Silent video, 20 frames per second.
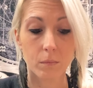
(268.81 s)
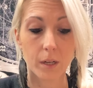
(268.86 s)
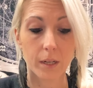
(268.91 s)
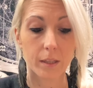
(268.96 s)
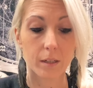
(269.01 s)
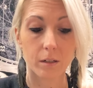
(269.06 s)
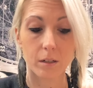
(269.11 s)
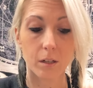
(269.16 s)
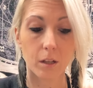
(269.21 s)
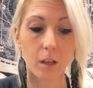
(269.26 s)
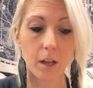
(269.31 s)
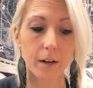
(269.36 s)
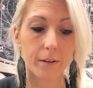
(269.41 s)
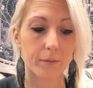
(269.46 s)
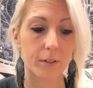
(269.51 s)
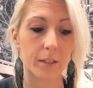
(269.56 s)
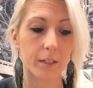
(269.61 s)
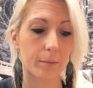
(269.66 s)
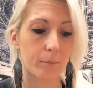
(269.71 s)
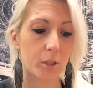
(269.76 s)
And there's a lot of
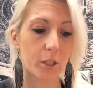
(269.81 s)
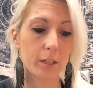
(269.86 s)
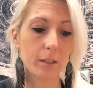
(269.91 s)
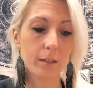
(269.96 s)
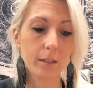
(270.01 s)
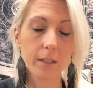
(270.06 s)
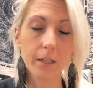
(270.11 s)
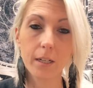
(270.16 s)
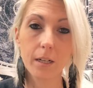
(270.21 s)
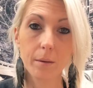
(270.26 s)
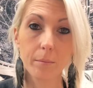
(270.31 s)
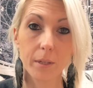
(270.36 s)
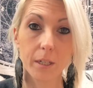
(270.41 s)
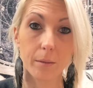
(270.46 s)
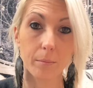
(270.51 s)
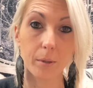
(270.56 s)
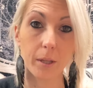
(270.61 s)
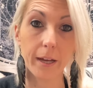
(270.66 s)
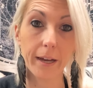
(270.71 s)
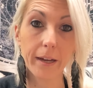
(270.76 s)
assumptions that come
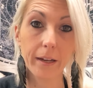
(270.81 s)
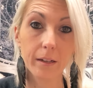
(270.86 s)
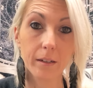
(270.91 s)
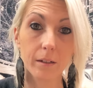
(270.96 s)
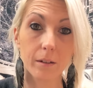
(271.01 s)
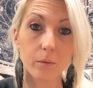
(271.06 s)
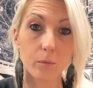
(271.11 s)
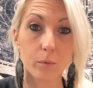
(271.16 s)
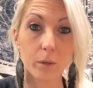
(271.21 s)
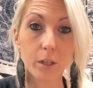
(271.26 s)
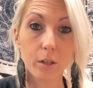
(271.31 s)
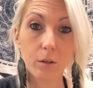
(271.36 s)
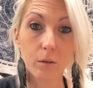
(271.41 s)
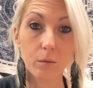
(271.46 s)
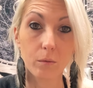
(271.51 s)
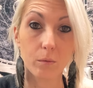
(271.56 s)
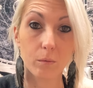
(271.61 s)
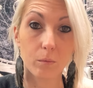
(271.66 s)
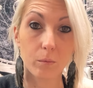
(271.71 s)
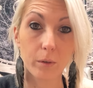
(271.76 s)
into play when
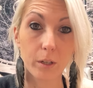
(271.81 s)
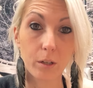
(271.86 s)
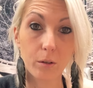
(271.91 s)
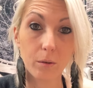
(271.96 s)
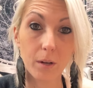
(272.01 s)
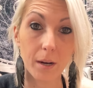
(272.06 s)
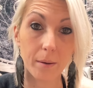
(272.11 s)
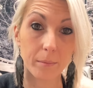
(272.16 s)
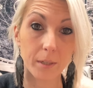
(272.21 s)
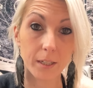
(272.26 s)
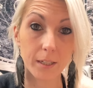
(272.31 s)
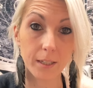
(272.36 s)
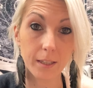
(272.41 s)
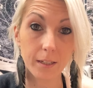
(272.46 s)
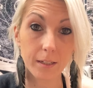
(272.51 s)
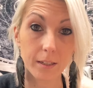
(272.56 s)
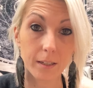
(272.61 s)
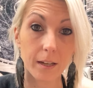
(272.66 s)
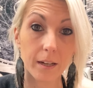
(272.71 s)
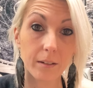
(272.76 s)
you come into
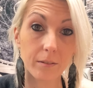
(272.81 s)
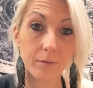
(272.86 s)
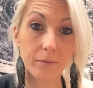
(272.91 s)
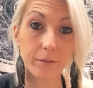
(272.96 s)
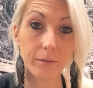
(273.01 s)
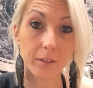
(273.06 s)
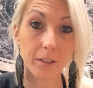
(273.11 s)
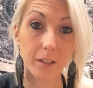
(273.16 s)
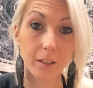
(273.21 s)
this life,